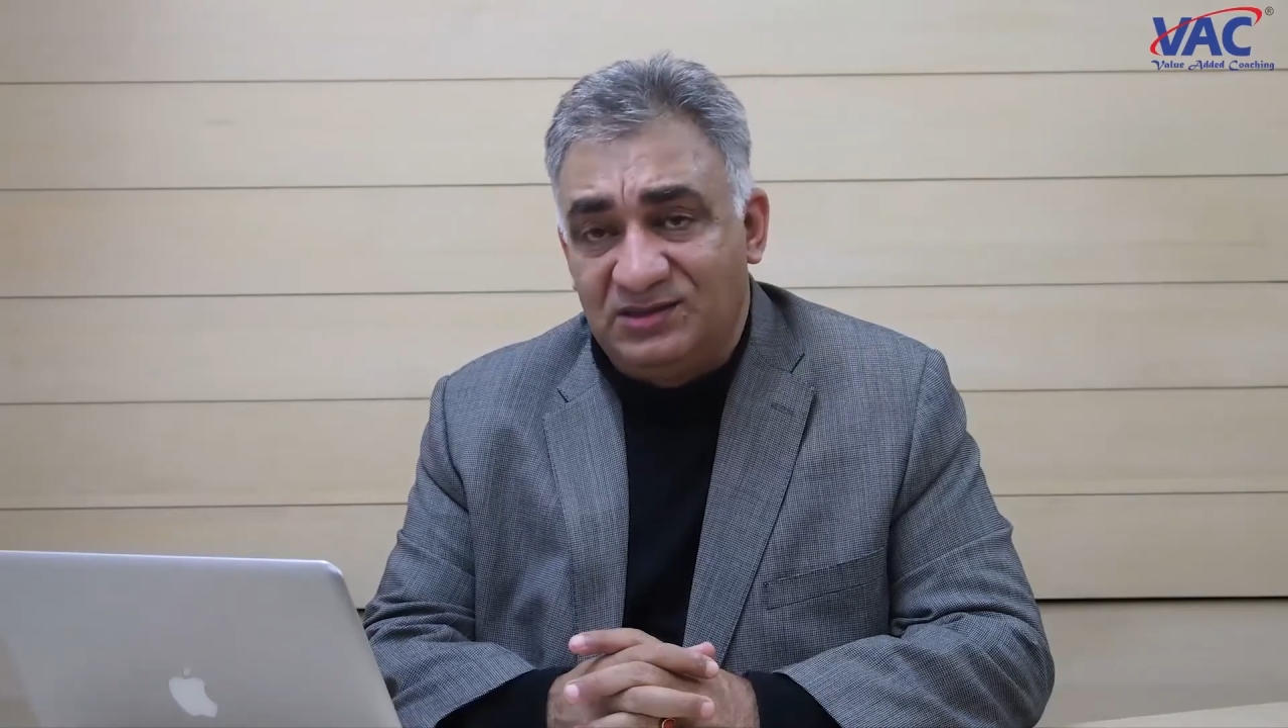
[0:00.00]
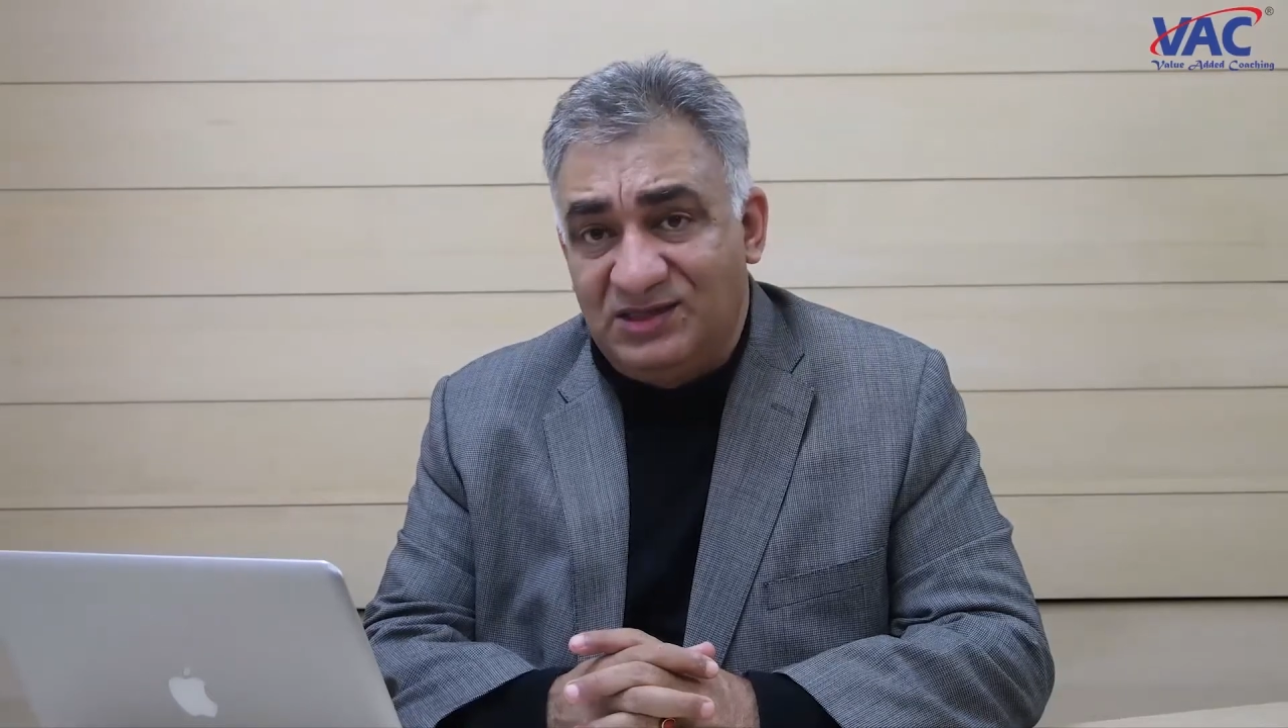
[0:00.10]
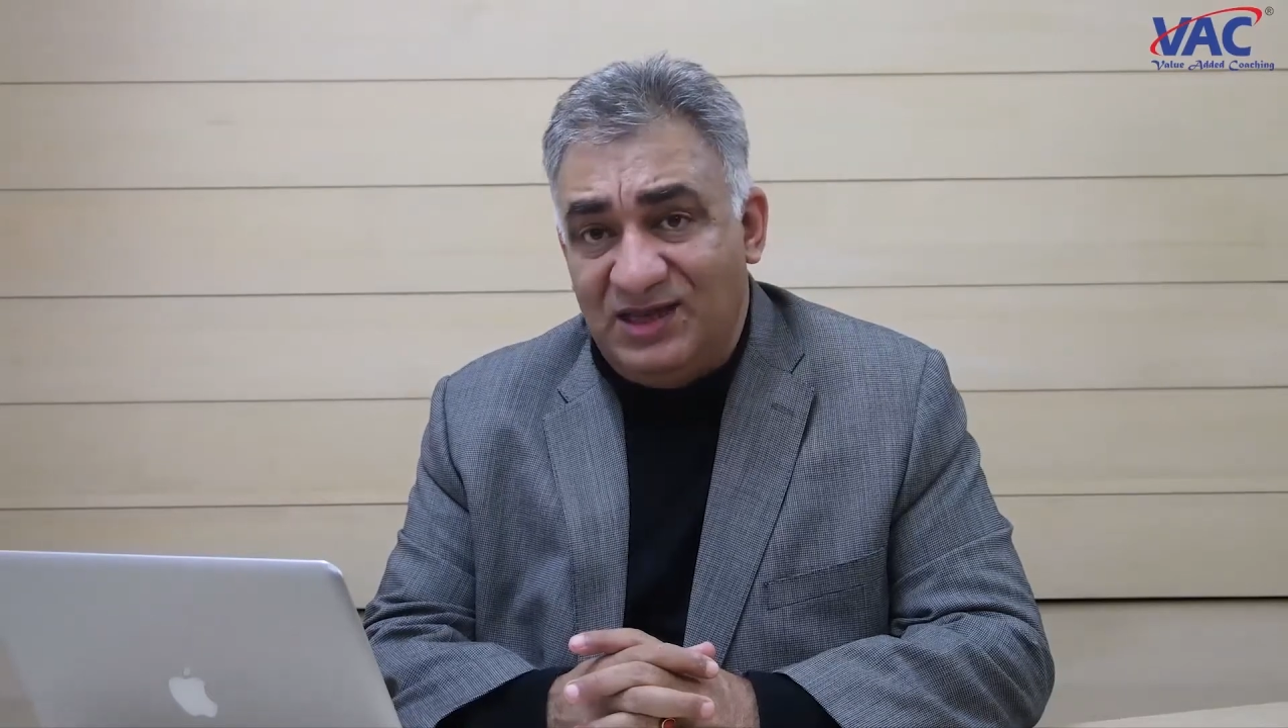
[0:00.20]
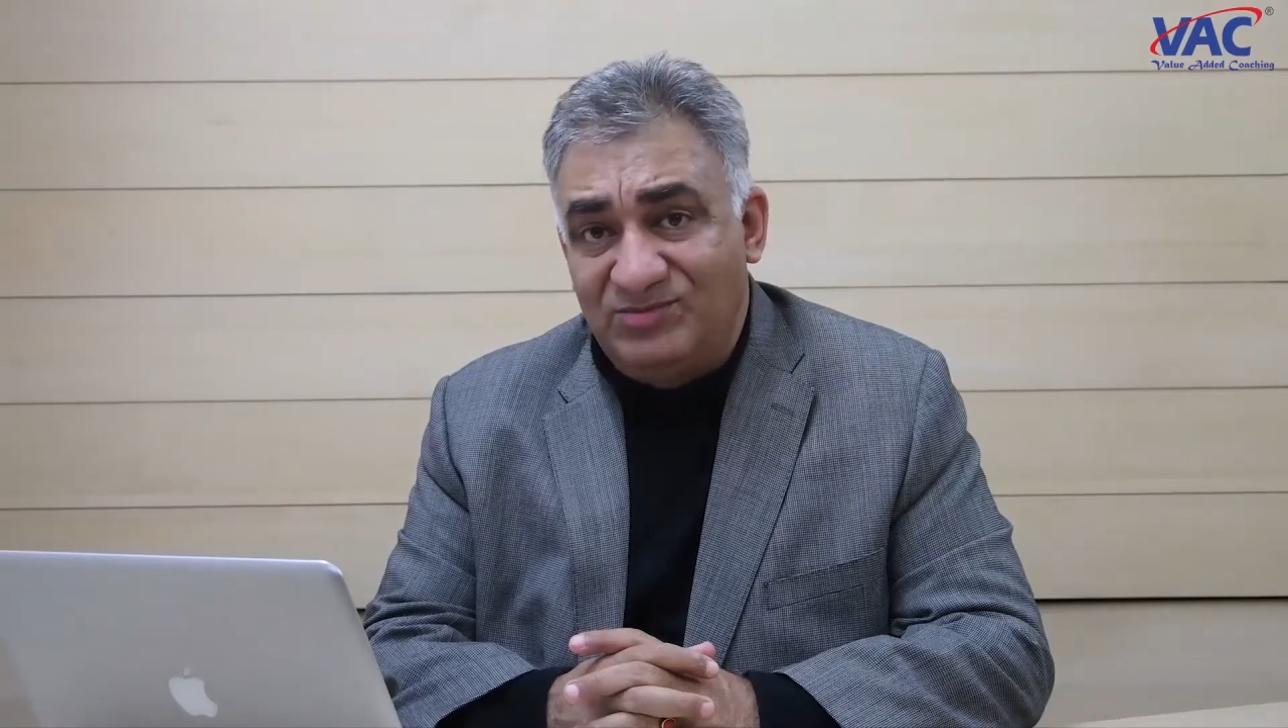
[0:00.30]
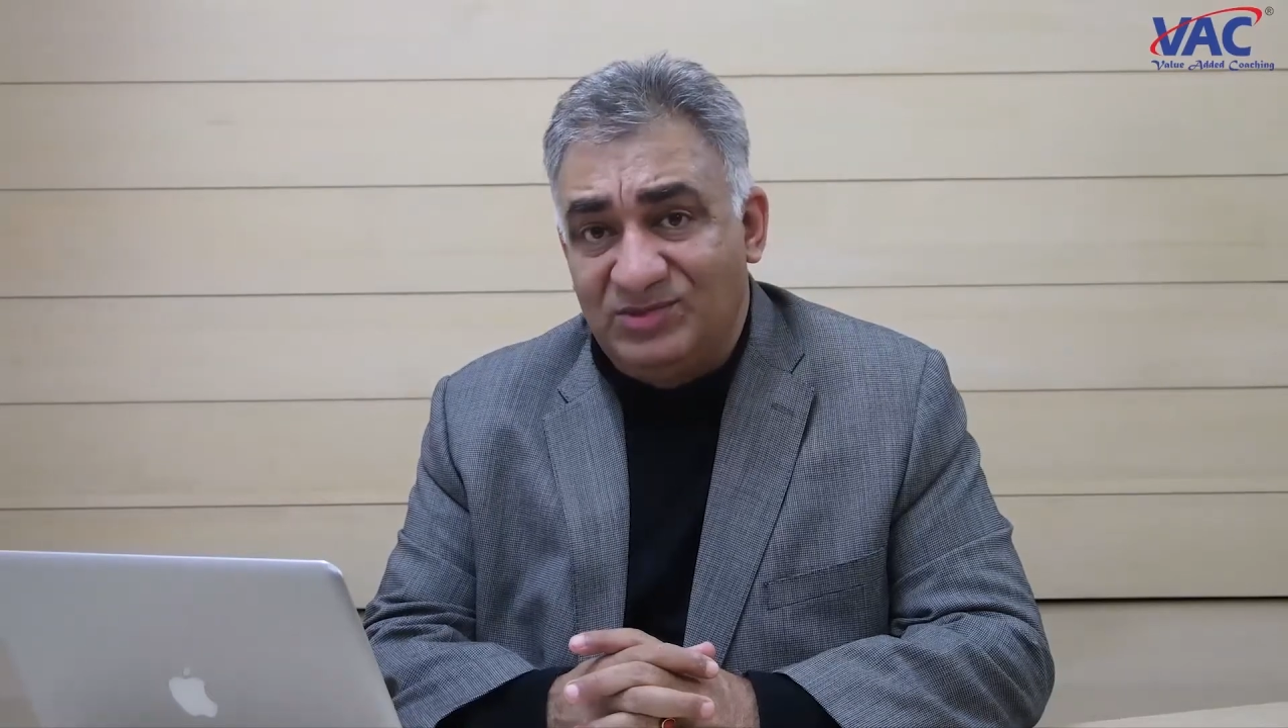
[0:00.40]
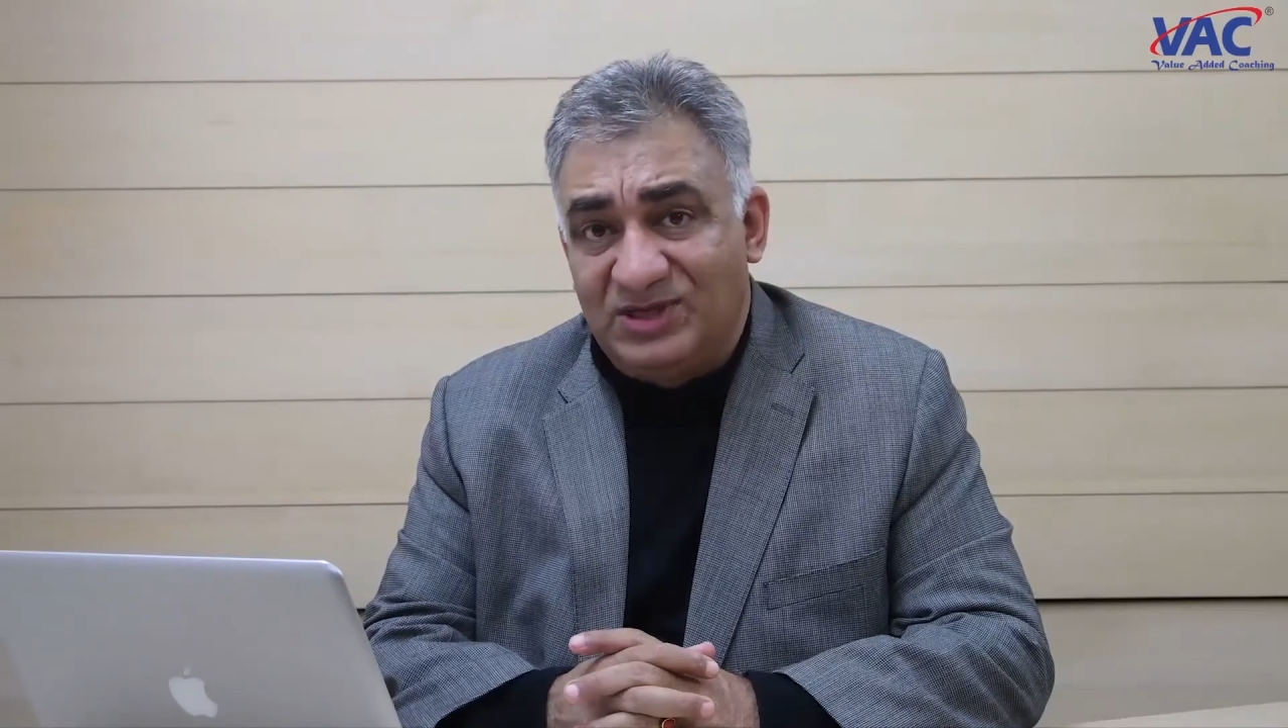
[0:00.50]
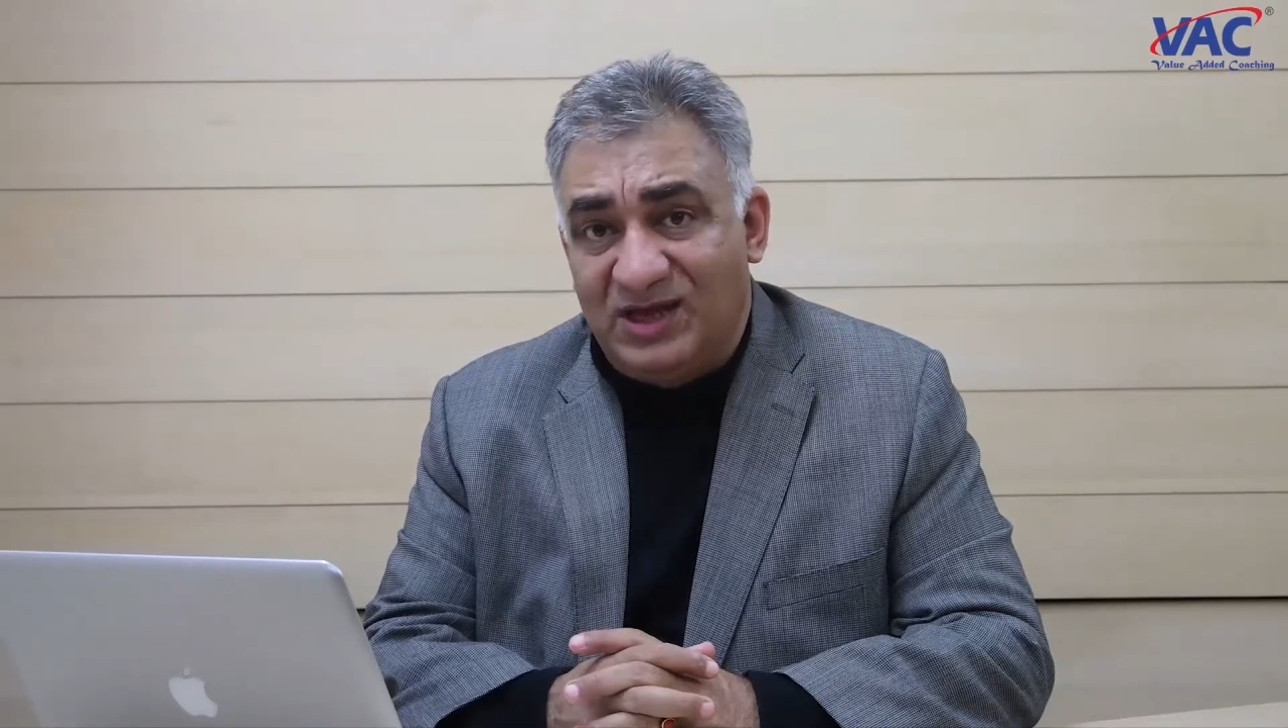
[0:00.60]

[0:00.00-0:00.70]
same